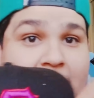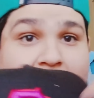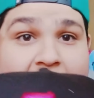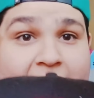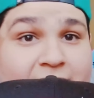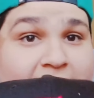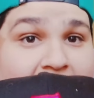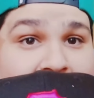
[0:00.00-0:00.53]
I
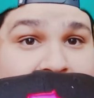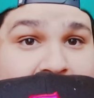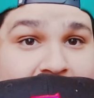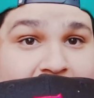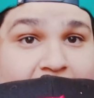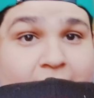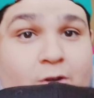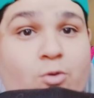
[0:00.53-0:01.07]
haven't had that
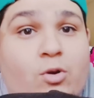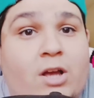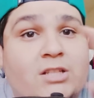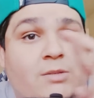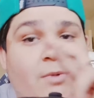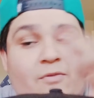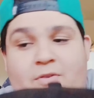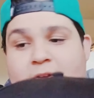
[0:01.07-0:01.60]
yet.
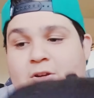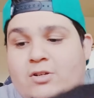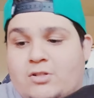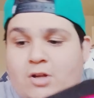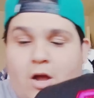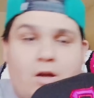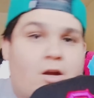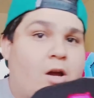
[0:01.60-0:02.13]
Crossing my fingers,
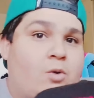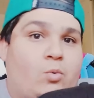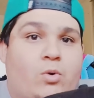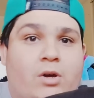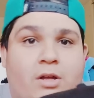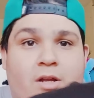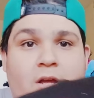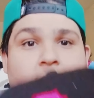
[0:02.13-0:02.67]
knock on
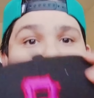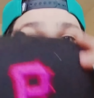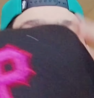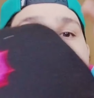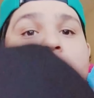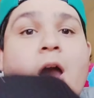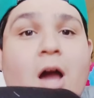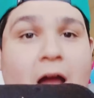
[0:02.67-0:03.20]
wood.
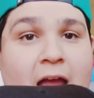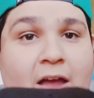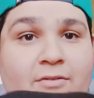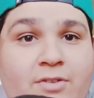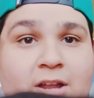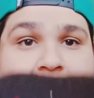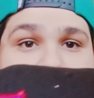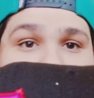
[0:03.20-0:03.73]
I
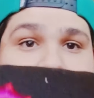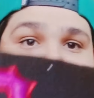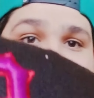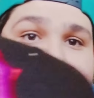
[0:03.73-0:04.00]
haven't had that